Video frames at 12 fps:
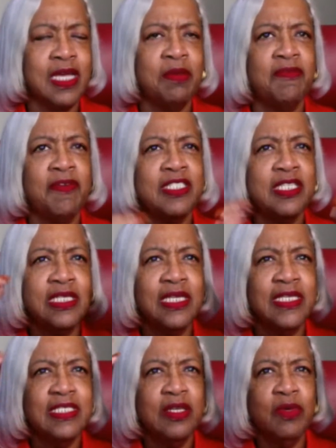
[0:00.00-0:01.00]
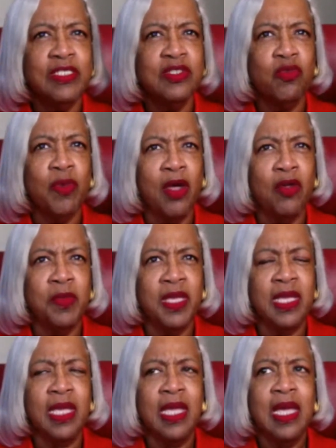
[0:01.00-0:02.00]
If I just listen to what's around
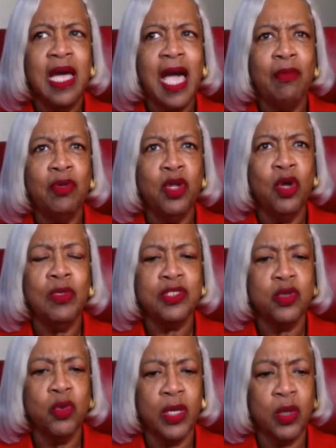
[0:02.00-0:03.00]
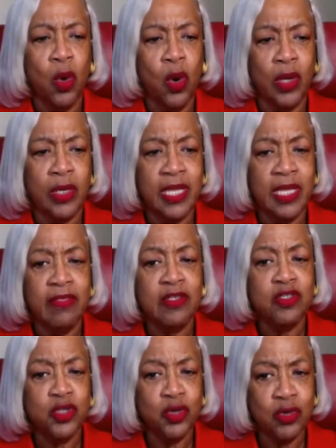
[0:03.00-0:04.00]
me, I will know what's going on in the
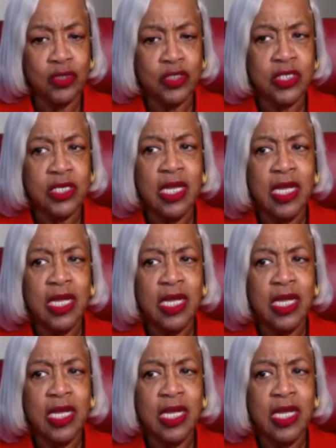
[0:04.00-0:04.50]
church.